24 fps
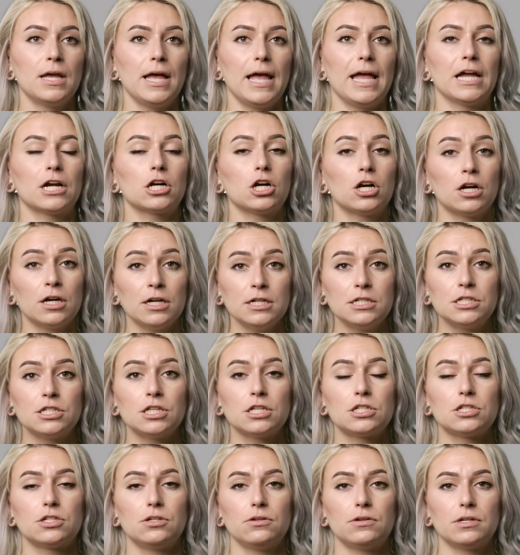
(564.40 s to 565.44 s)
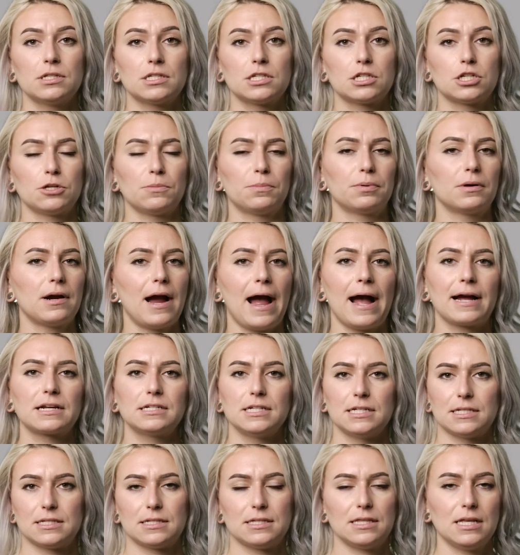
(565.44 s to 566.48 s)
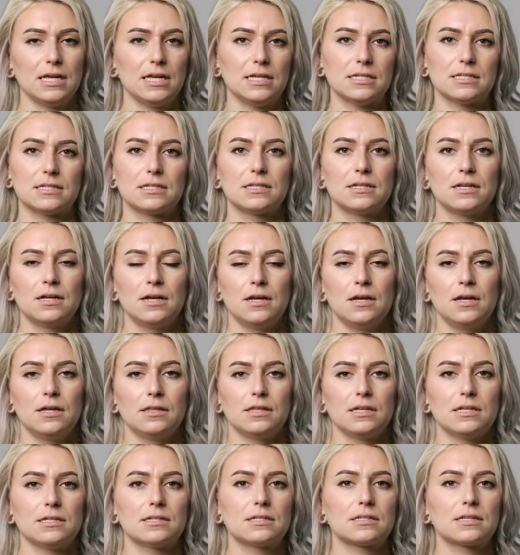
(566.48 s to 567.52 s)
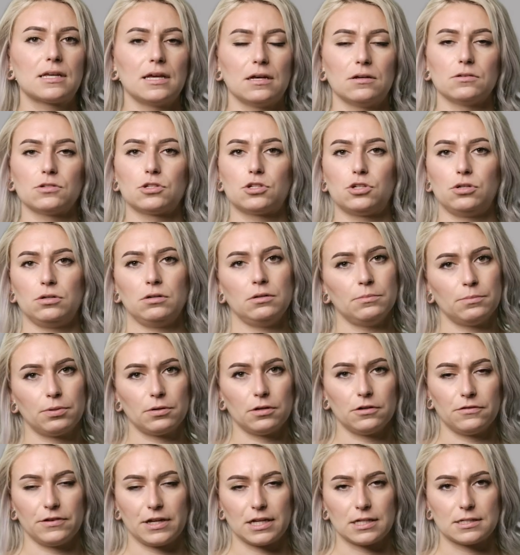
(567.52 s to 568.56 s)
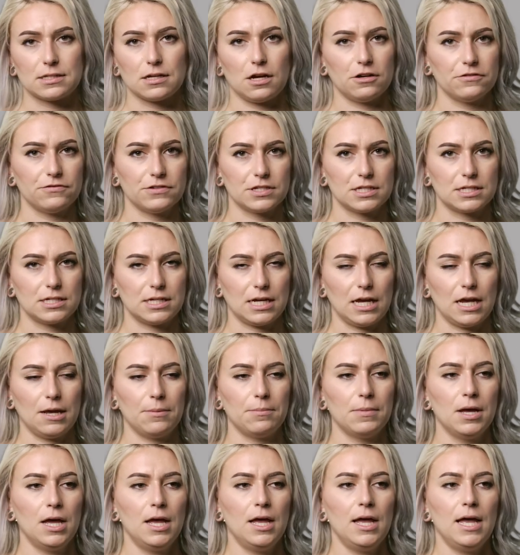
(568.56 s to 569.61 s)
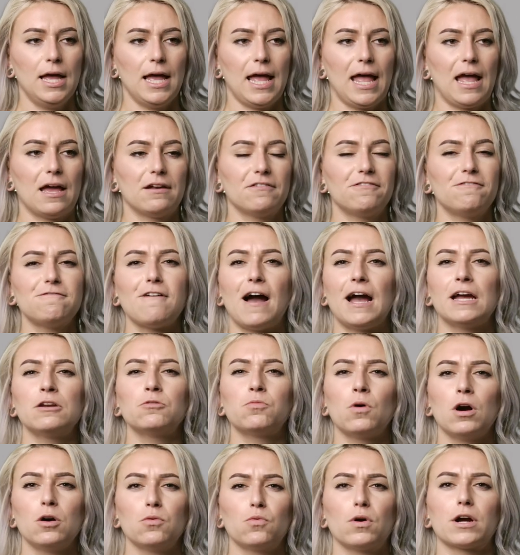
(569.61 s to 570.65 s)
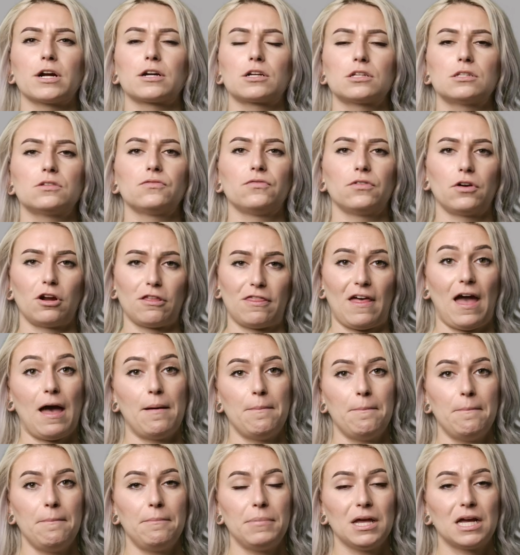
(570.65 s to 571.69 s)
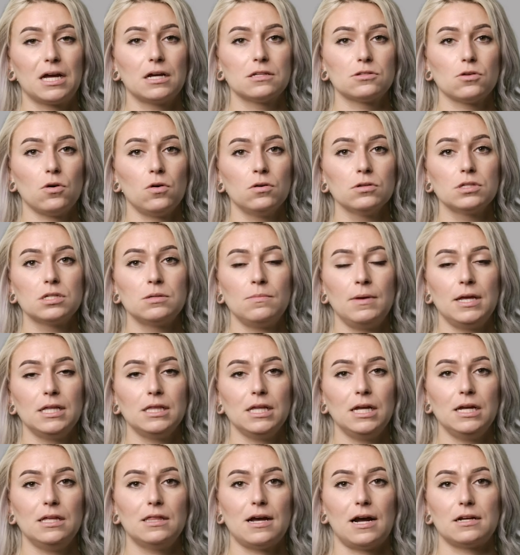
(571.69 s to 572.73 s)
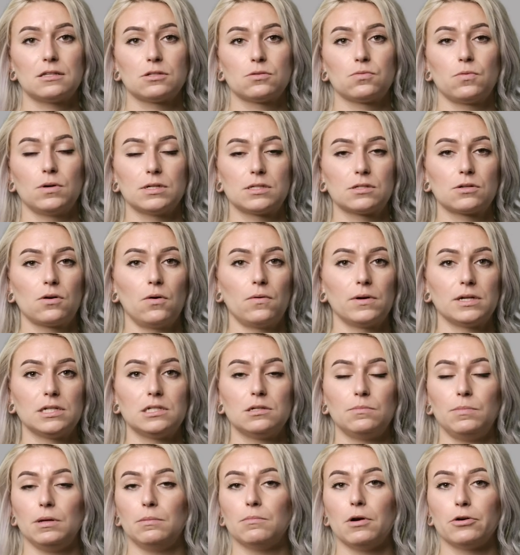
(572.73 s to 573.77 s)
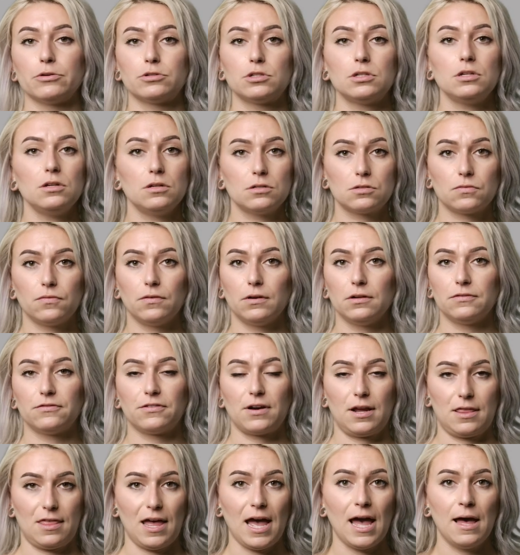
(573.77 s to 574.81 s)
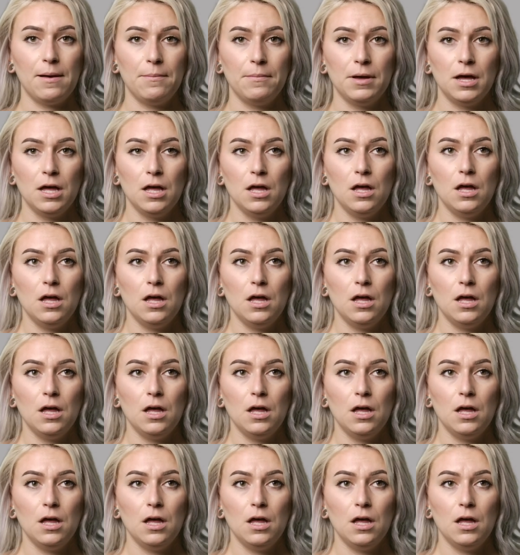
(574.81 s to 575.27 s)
encourage the students to practice these skills to improving self-esteem and find what works for them, because ultimately that's what's going to be most useful for them